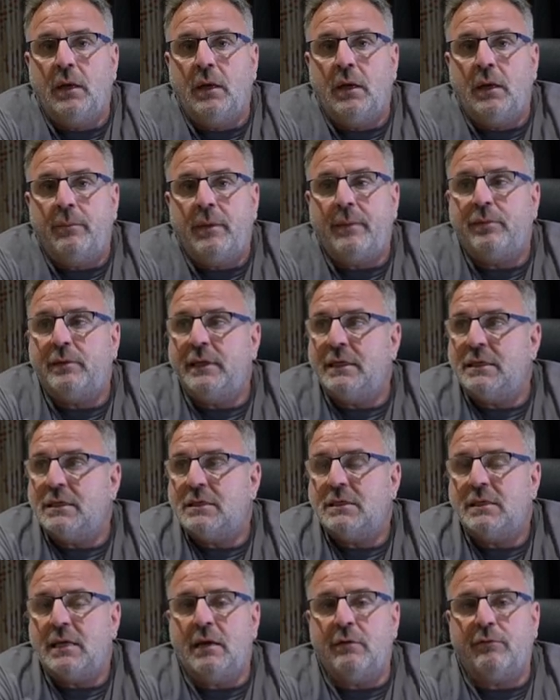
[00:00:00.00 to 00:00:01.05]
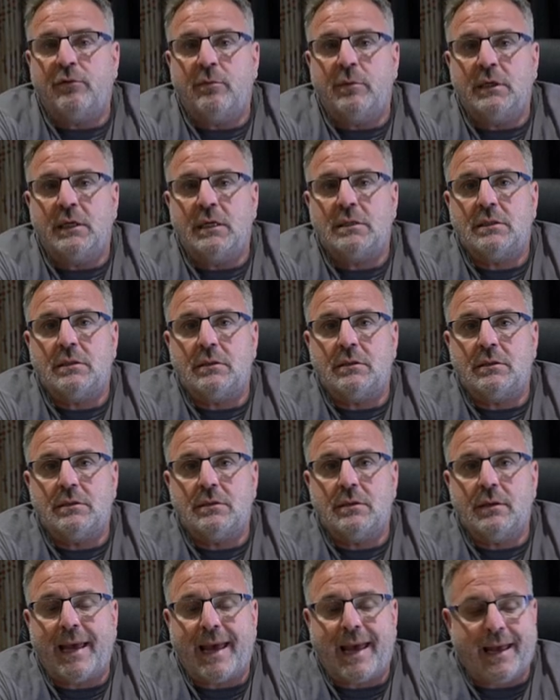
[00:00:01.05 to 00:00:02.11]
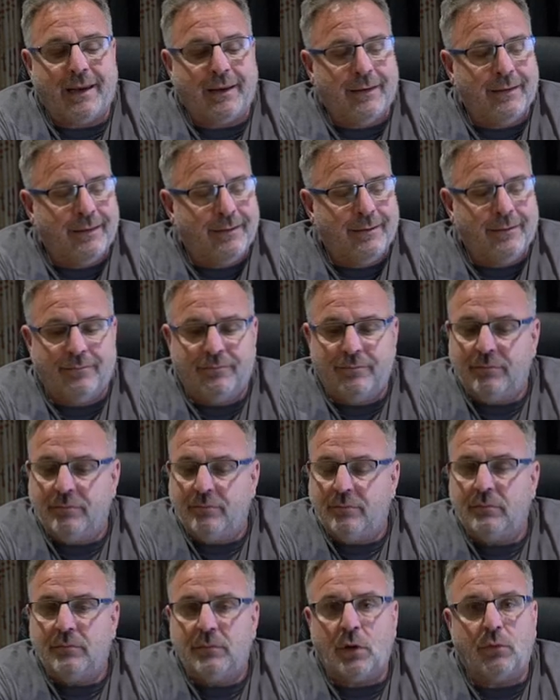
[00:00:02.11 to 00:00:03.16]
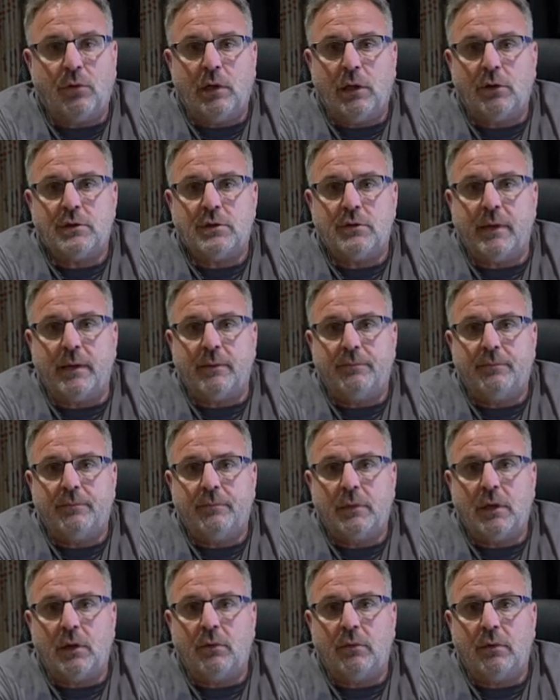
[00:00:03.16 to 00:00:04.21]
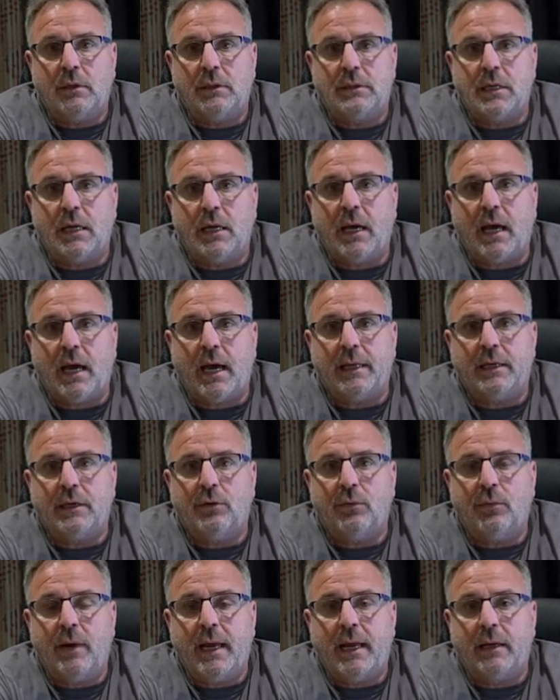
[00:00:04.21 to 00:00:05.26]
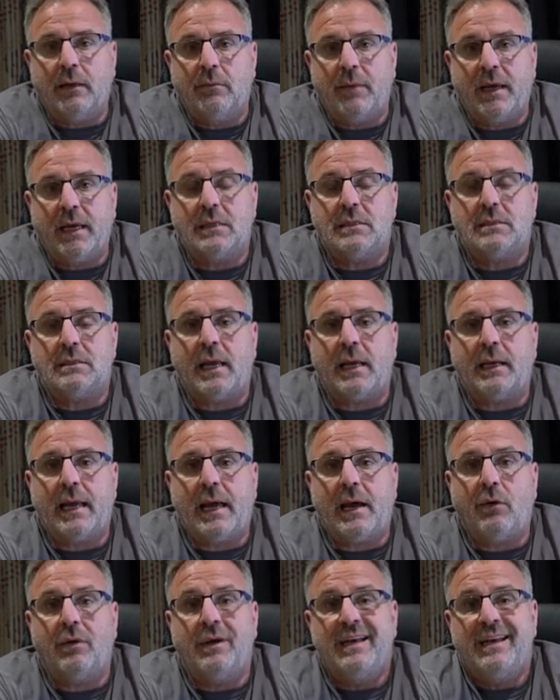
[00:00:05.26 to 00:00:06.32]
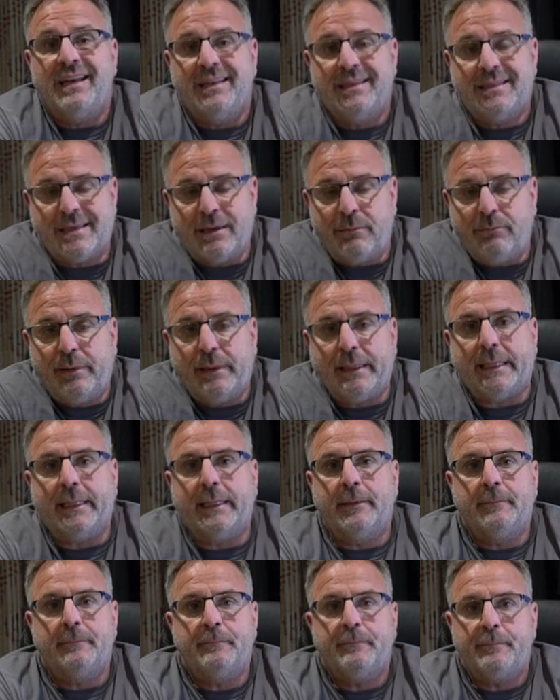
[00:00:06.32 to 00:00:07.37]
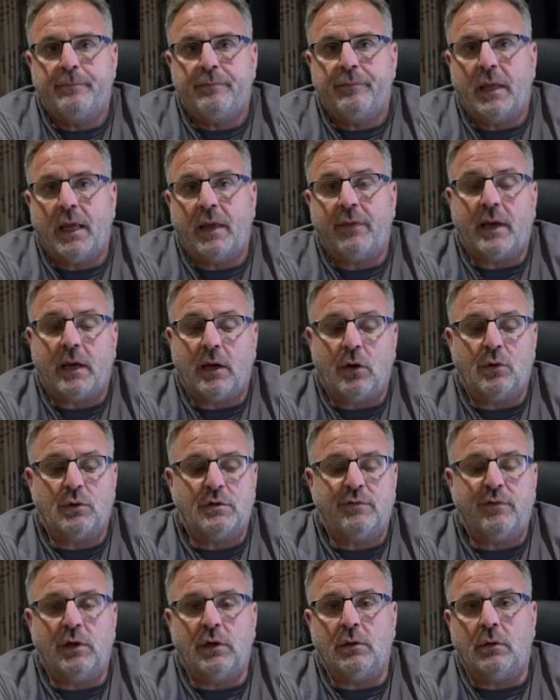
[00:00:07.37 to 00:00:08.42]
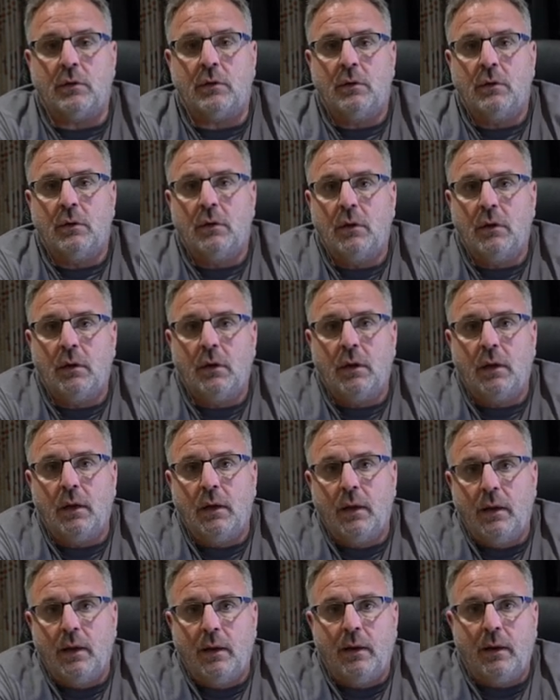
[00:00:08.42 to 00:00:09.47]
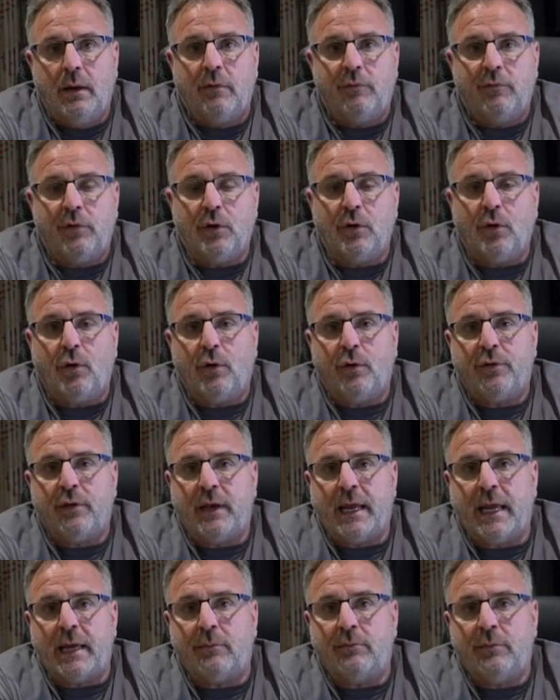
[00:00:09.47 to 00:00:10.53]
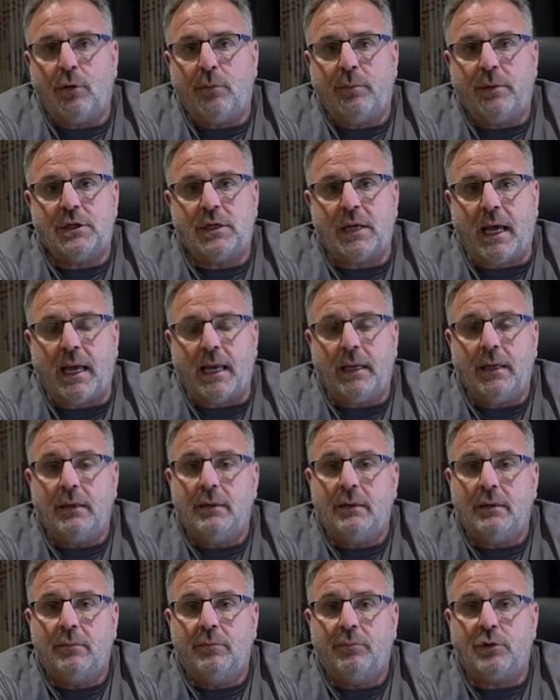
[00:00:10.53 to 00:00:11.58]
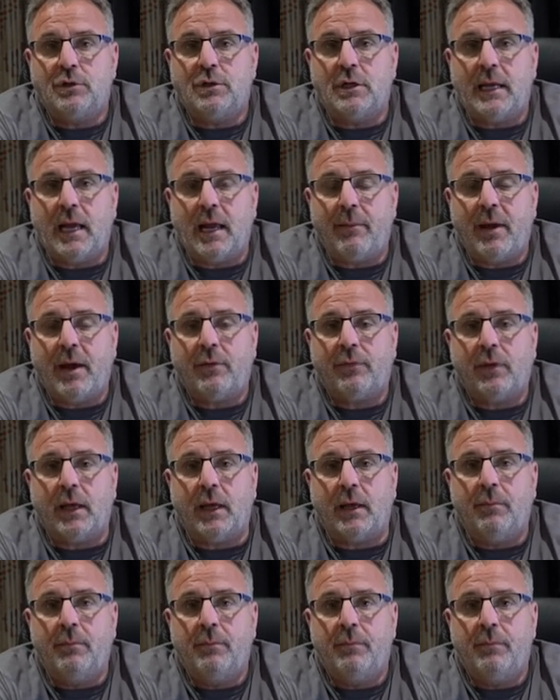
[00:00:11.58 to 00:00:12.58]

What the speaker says: People need to see it from a distance, and don't clutter it. Don't hide it away. Make it stand out simply. And that goes for your author name. Don't be shy. Put your name out there.